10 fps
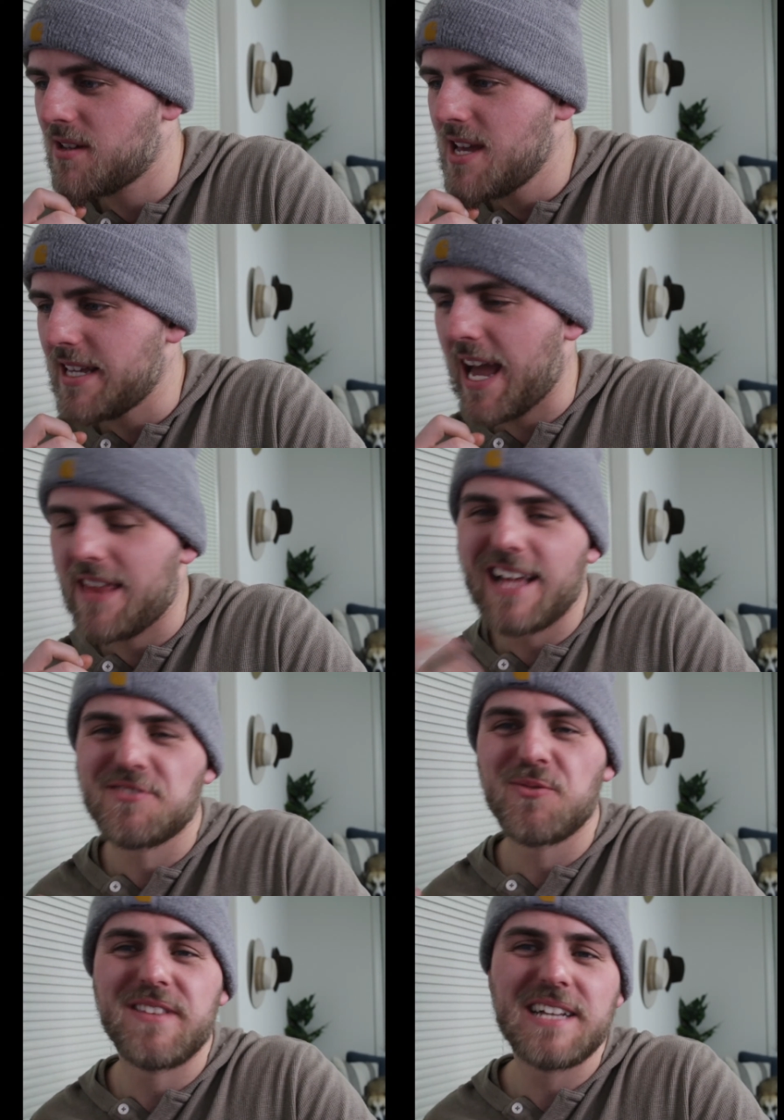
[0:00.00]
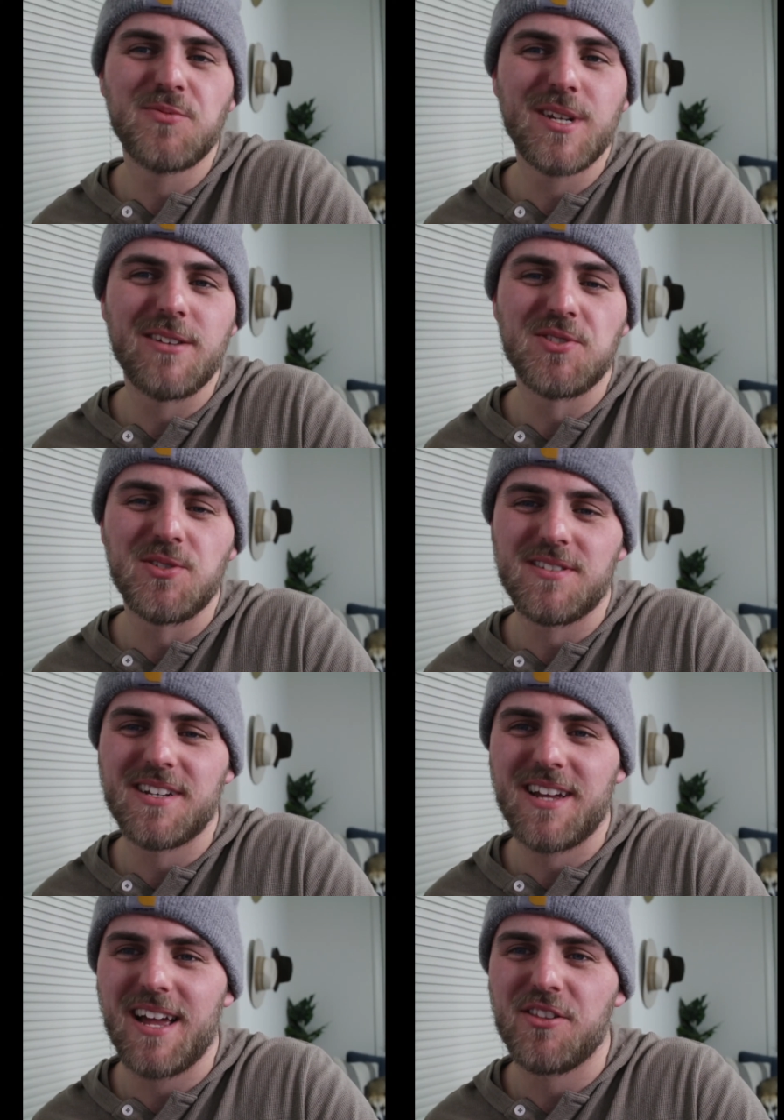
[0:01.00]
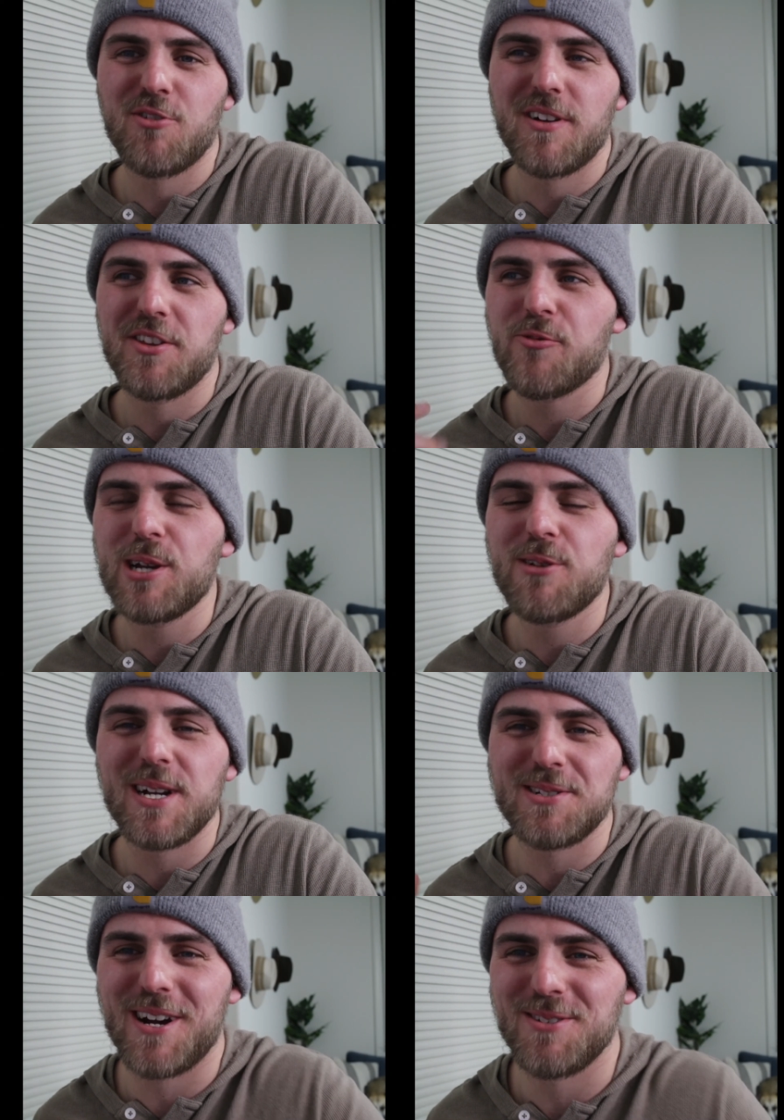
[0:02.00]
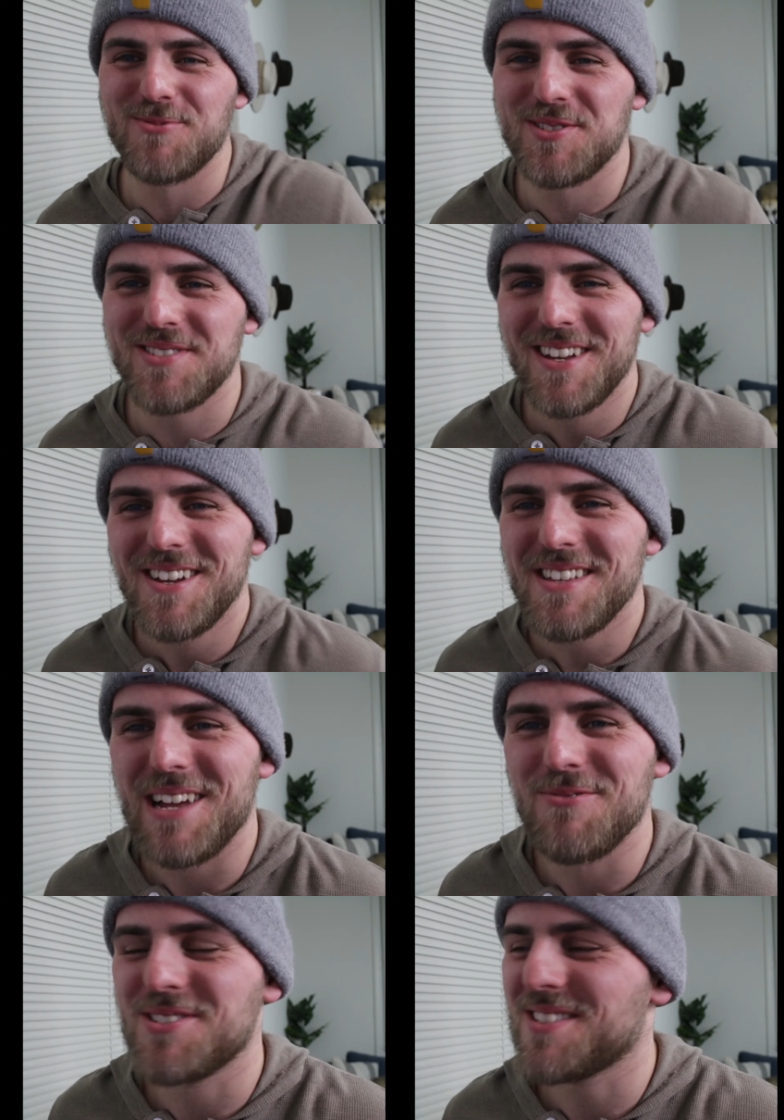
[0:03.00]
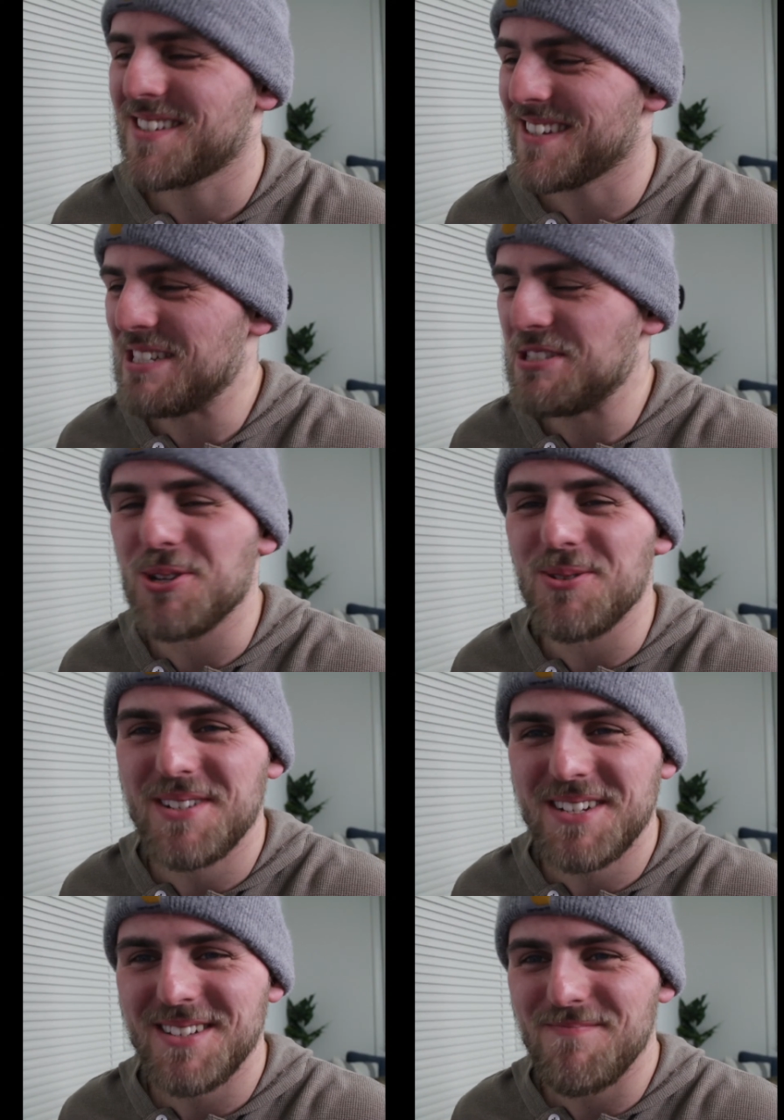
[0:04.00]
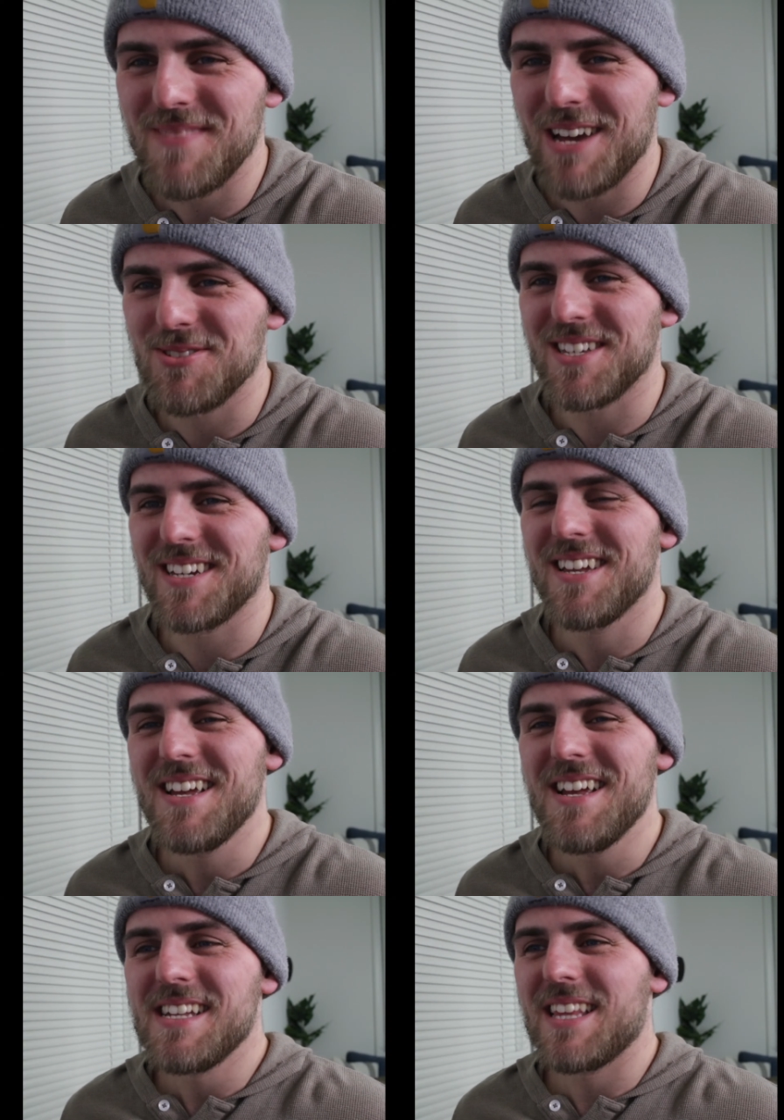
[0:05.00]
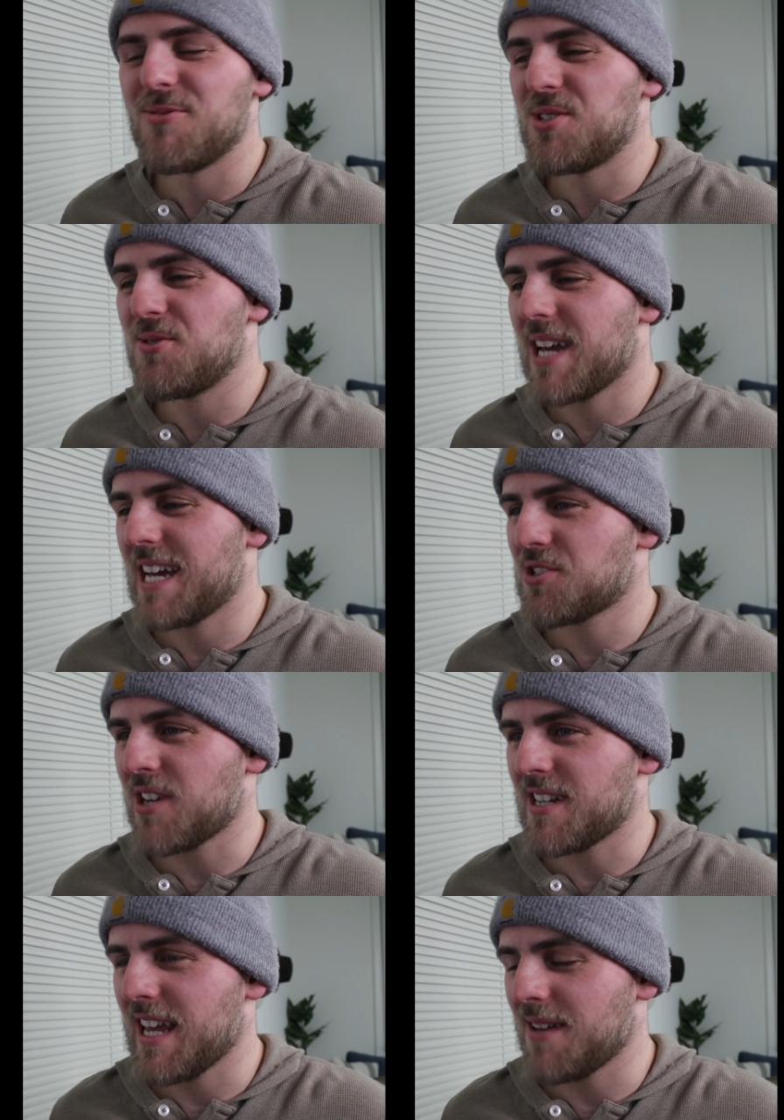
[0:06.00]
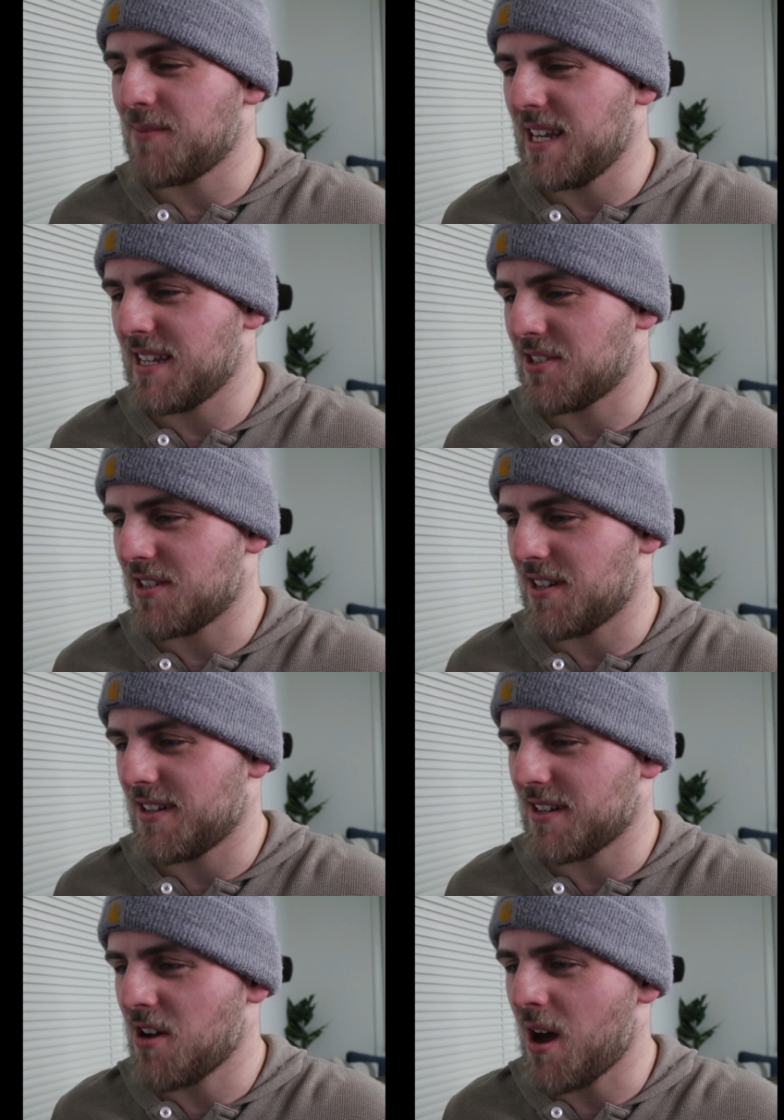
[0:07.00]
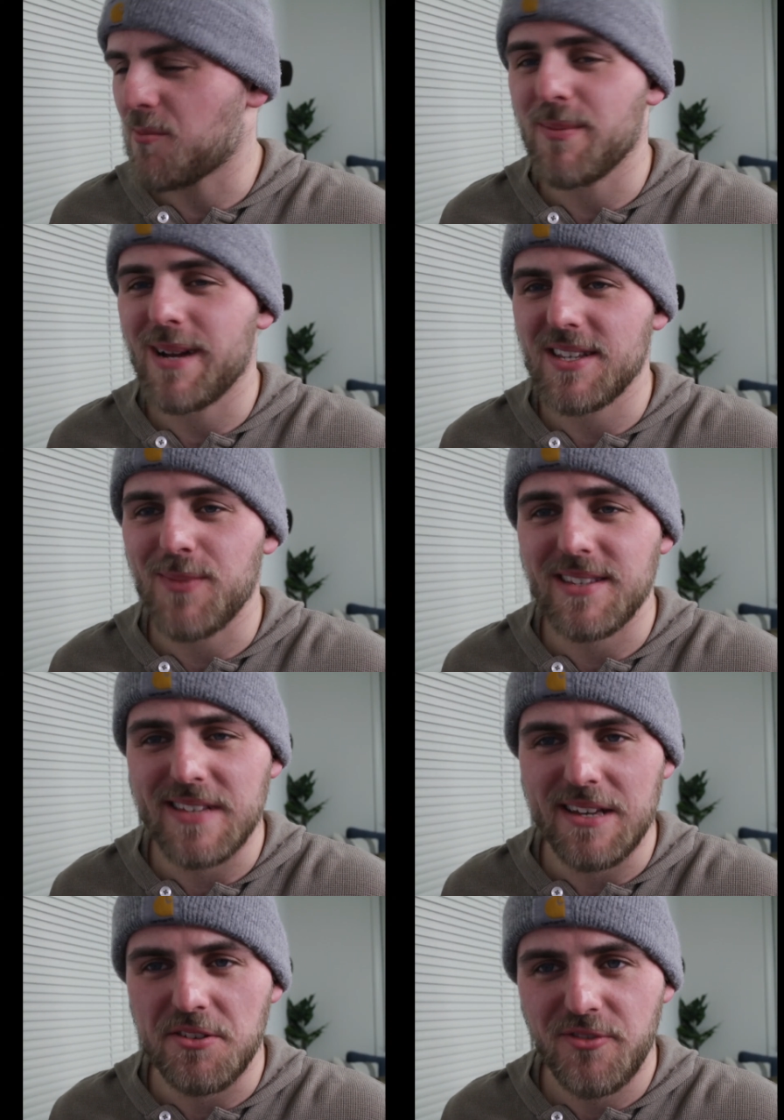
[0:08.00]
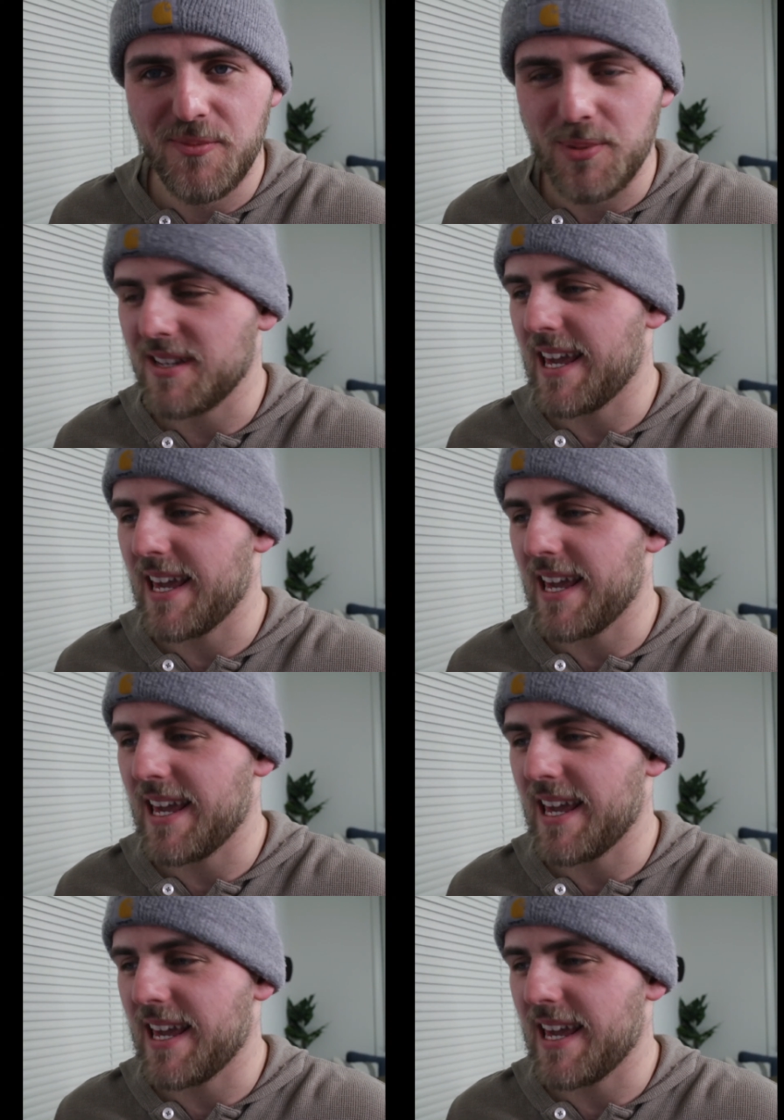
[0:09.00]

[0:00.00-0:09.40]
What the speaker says: Yeah, that's what I was doing. The free credit card was a joke. That was you guys trying to get me to compromise myself. But yeah,